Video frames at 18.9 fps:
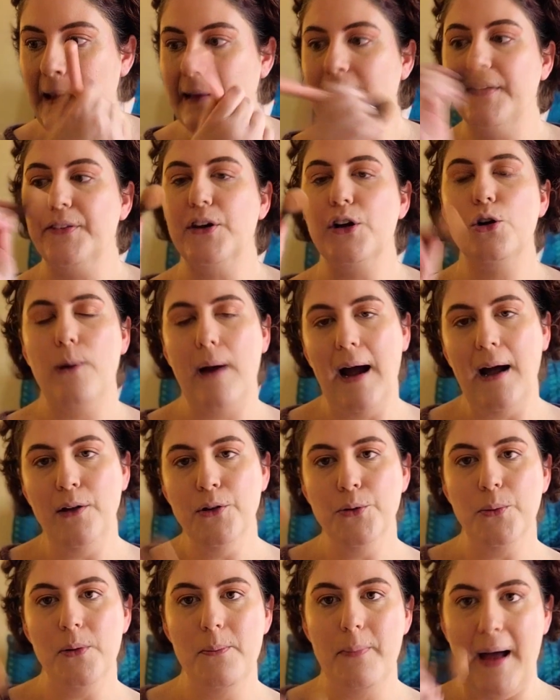like the crowds
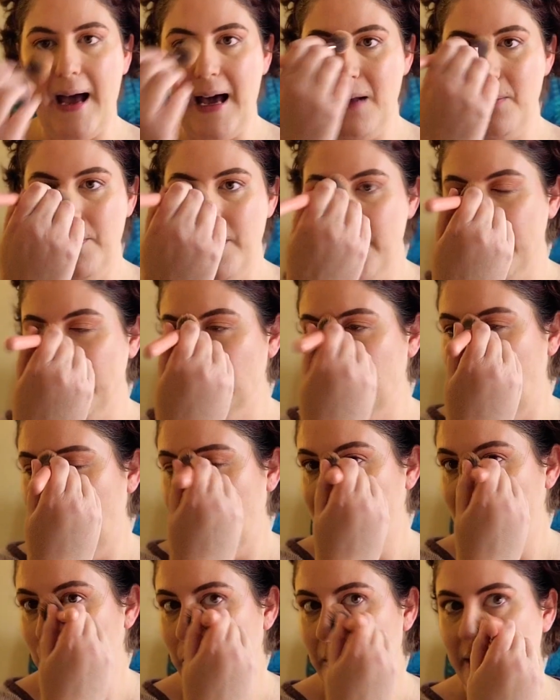were bad, but the
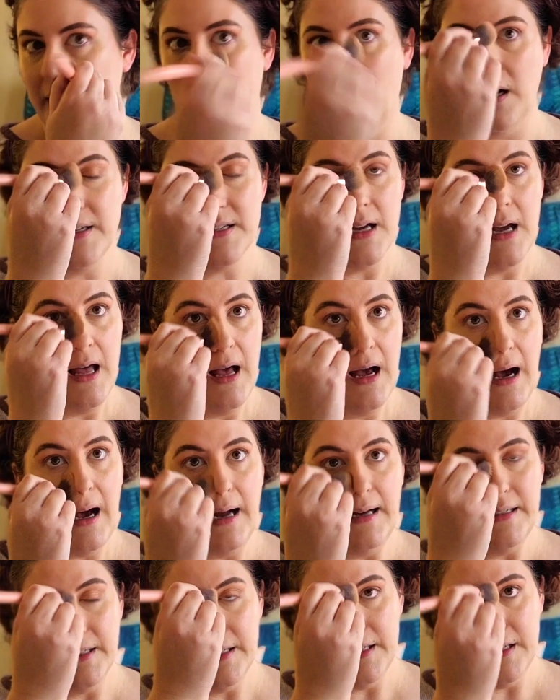lines were not. I
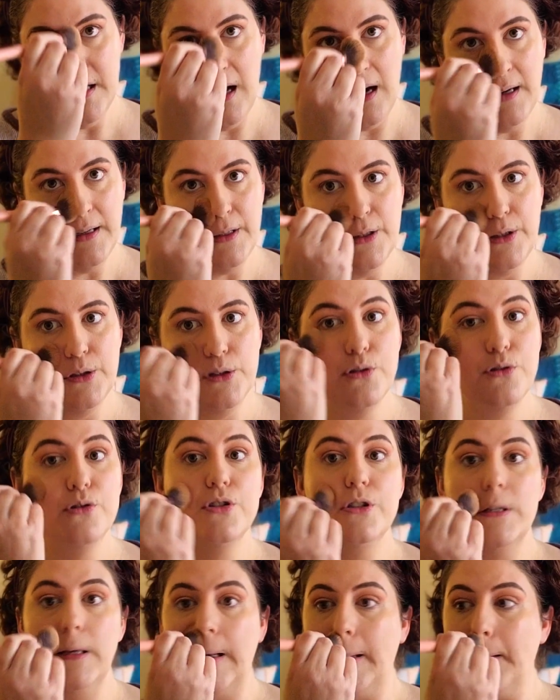did not use
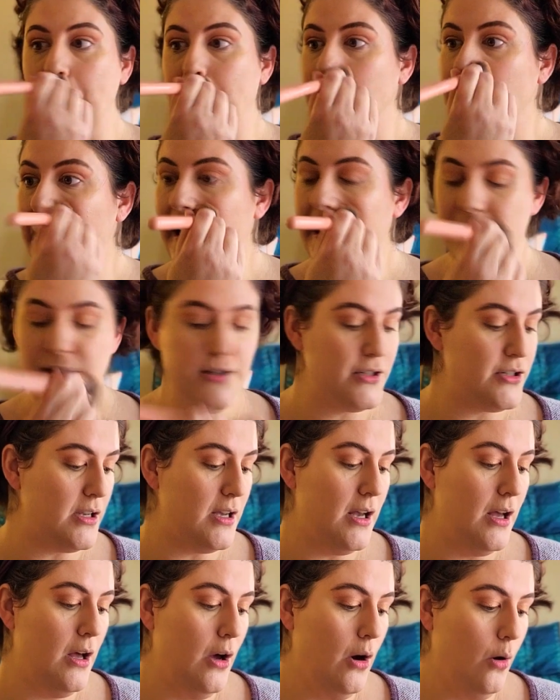Genie Plus
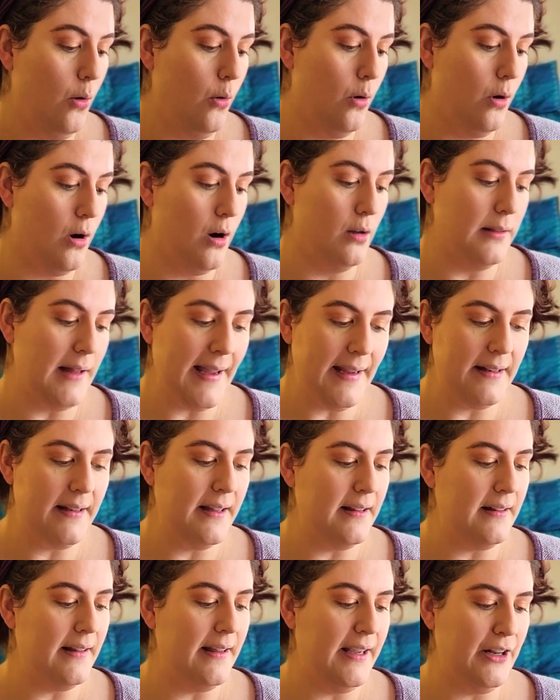or Lightning
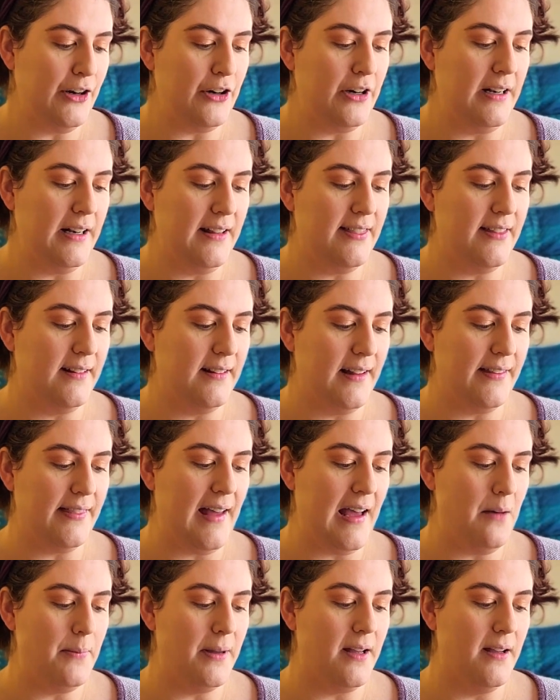Lane or anything like
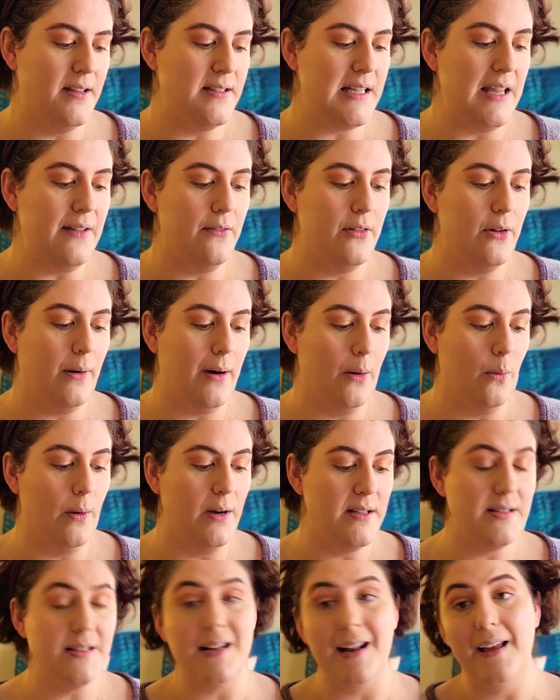that, because even though I
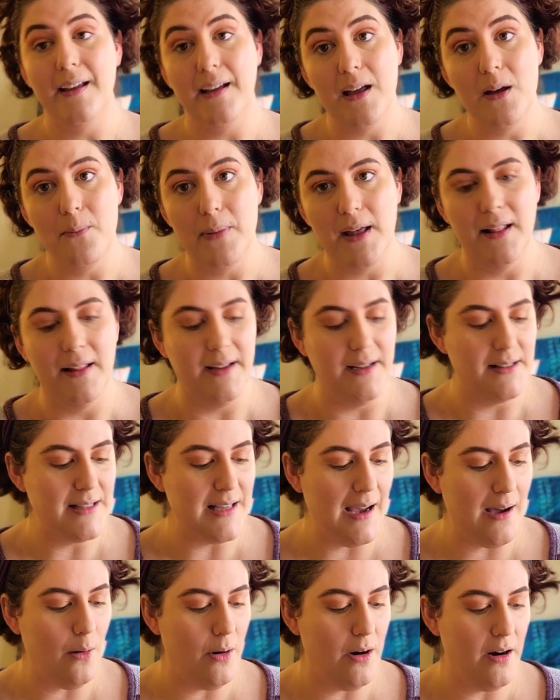was staying at the Lake
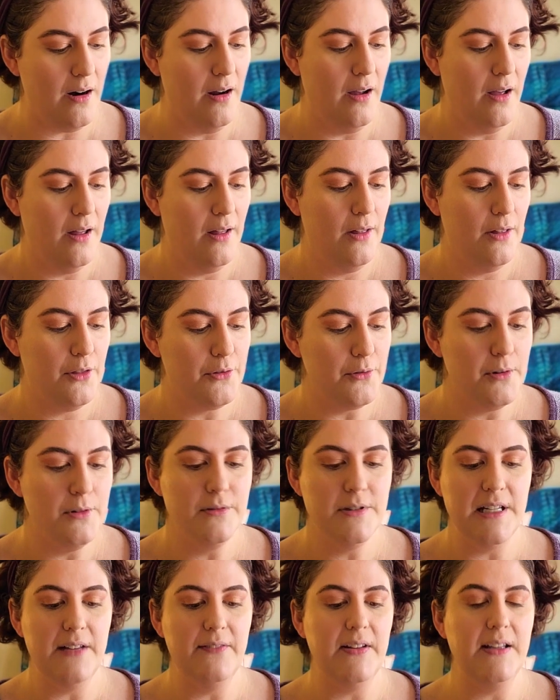Tower through
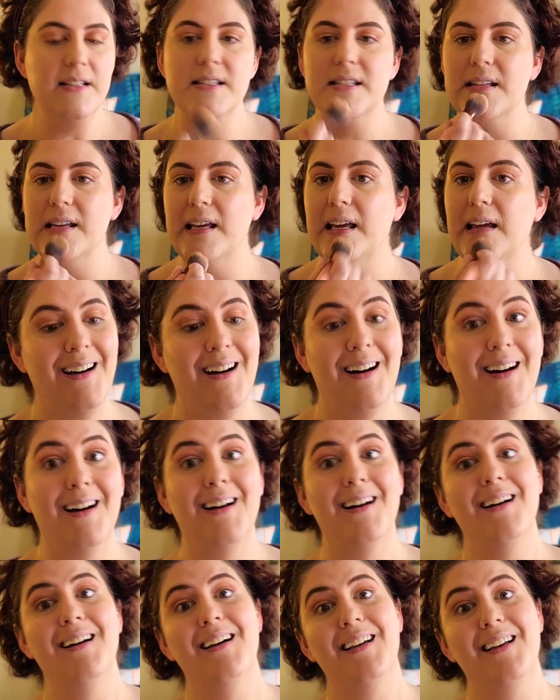DVC,
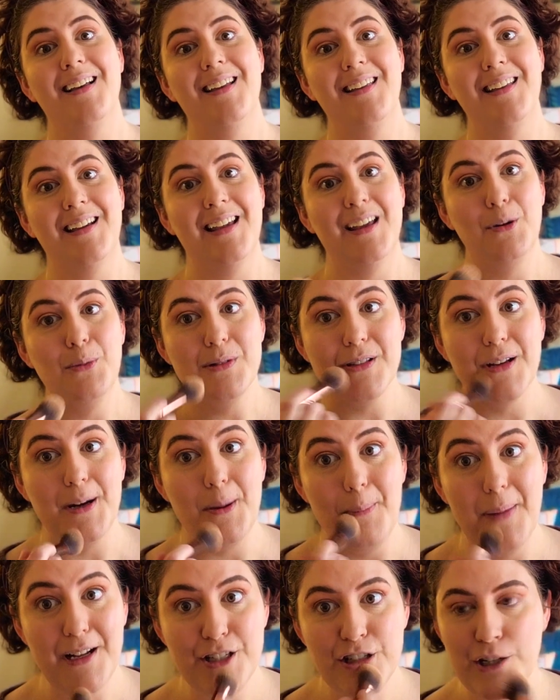your kid was on a
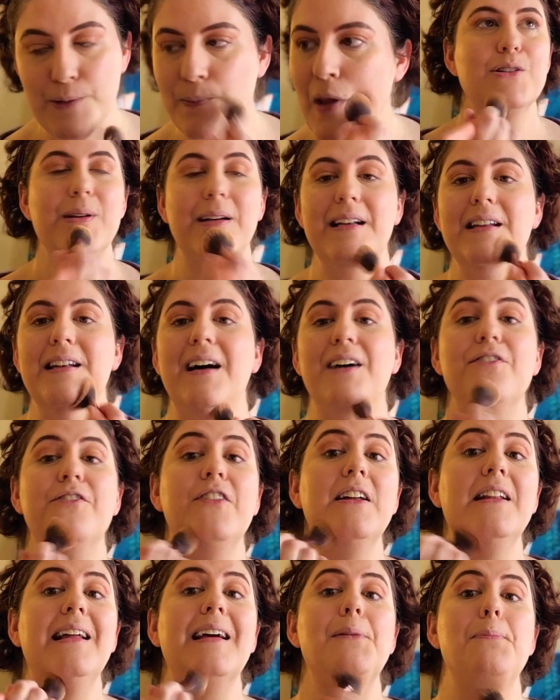budget, so I did not
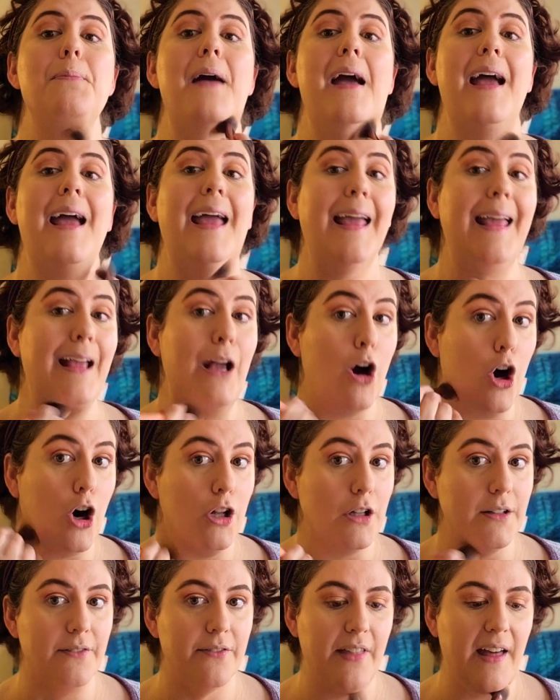feel like paying
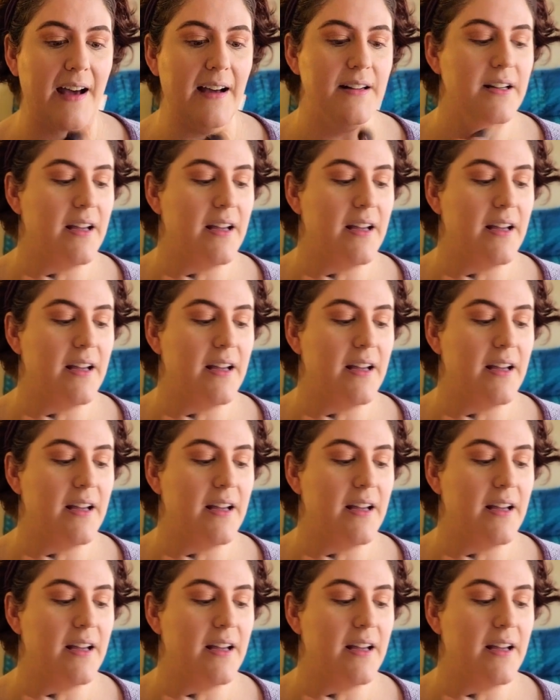all of that.